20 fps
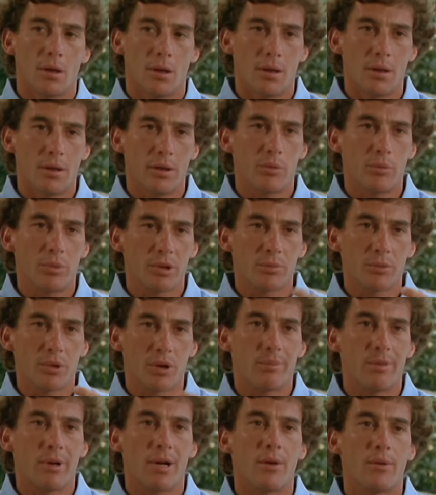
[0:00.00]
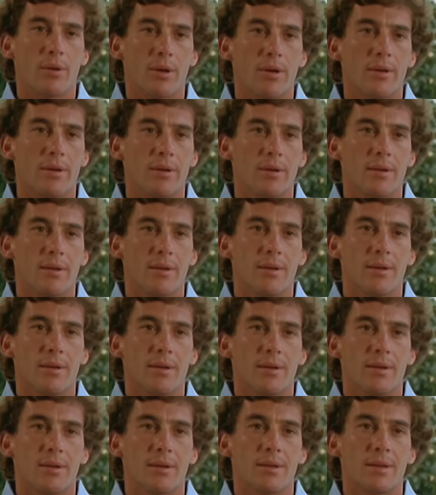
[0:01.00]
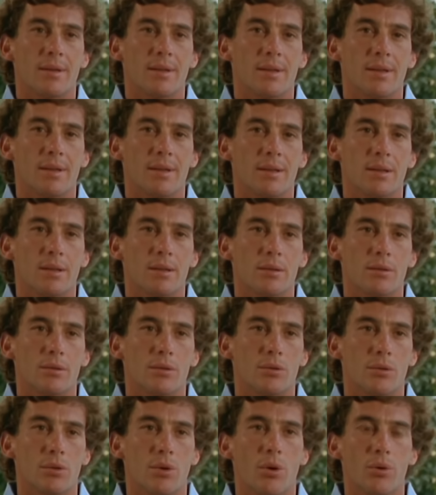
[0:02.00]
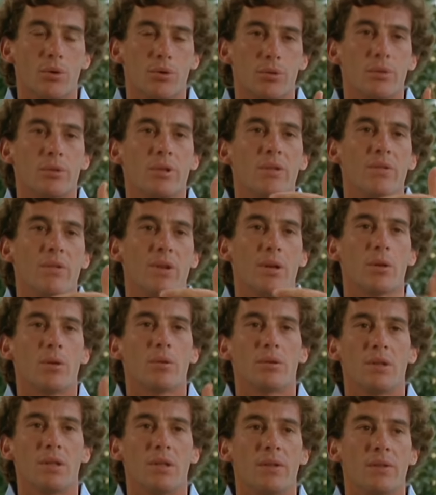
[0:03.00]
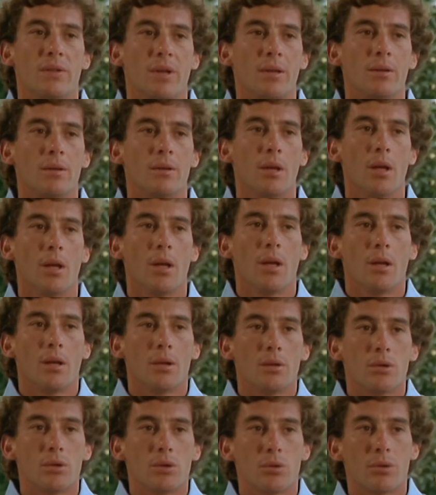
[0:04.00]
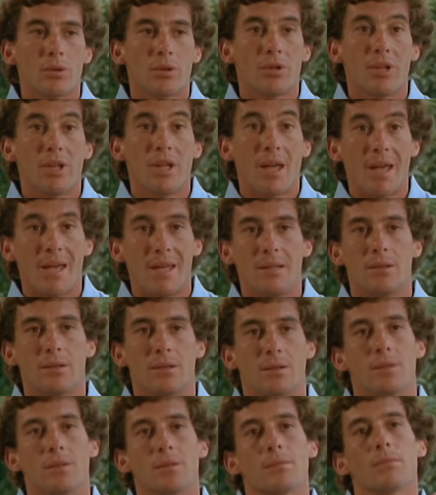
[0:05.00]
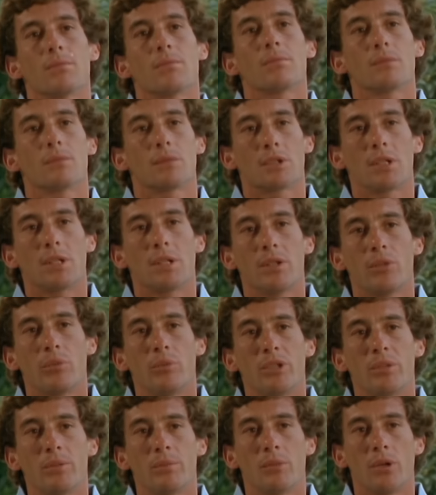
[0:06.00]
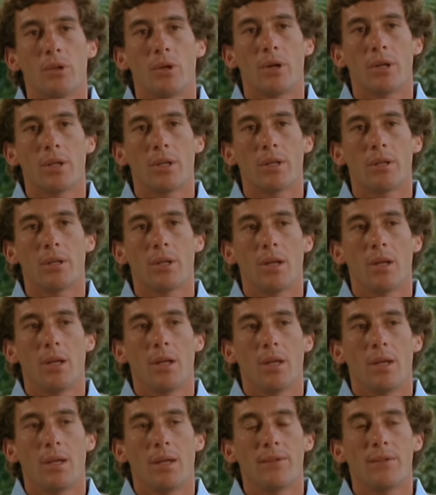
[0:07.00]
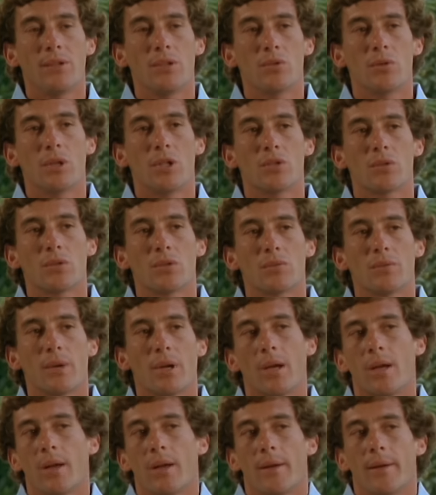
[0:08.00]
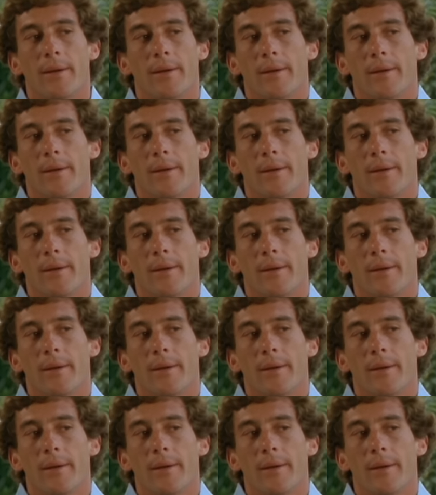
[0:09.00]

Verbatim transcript: a little bit more power uh, to go through difficulties and to create a little bit more in, in situations where